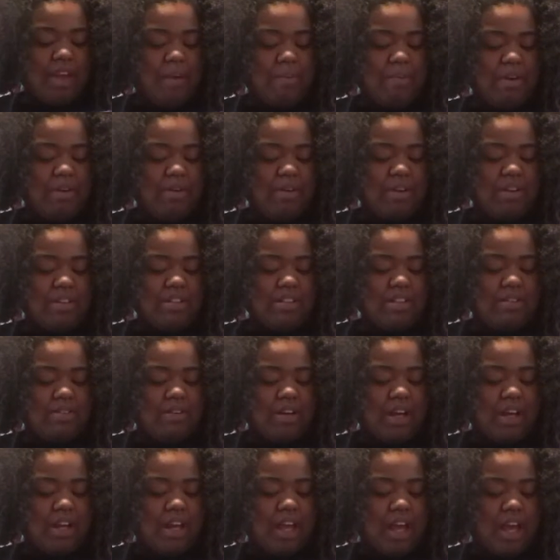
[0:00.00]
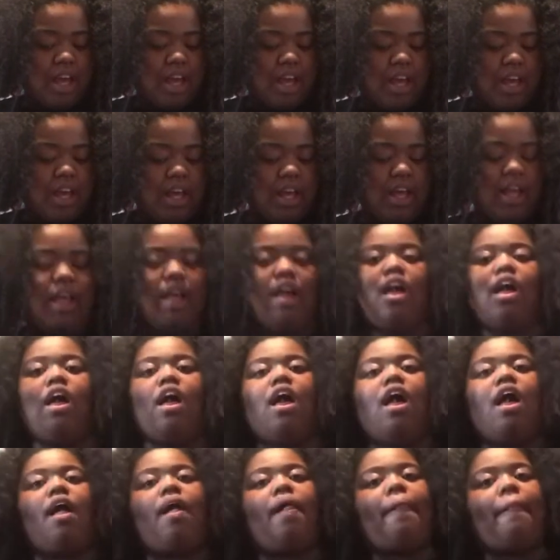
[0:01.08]
I mean, who else do I like?
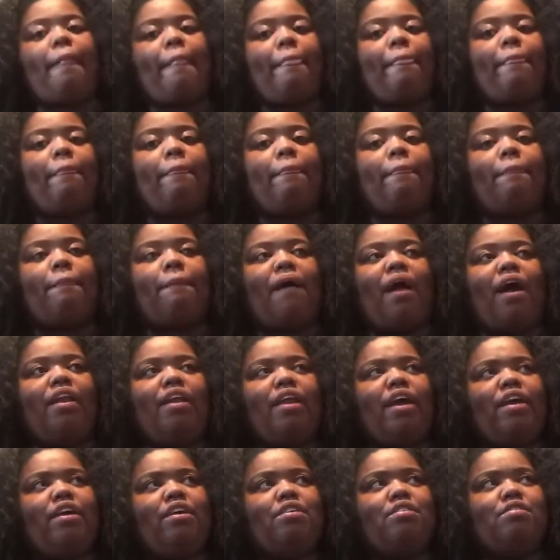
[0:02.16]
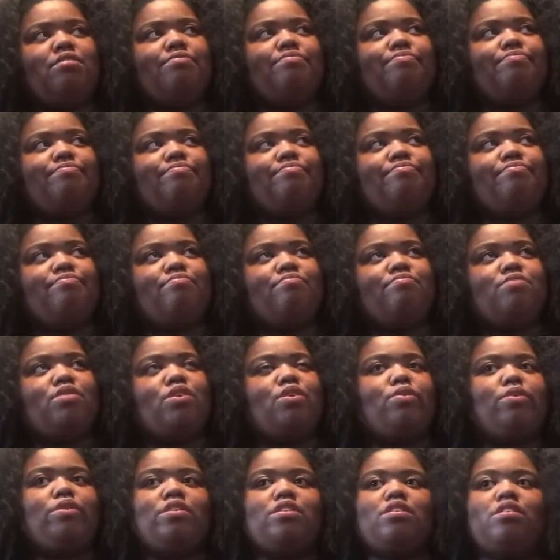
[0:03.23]
I like
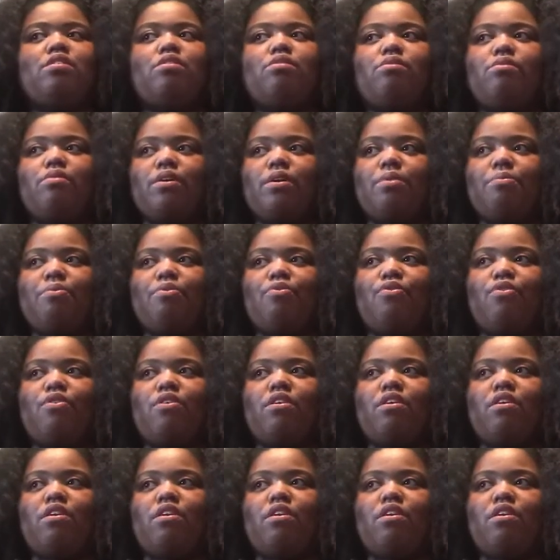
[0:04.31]
Chris and Queen before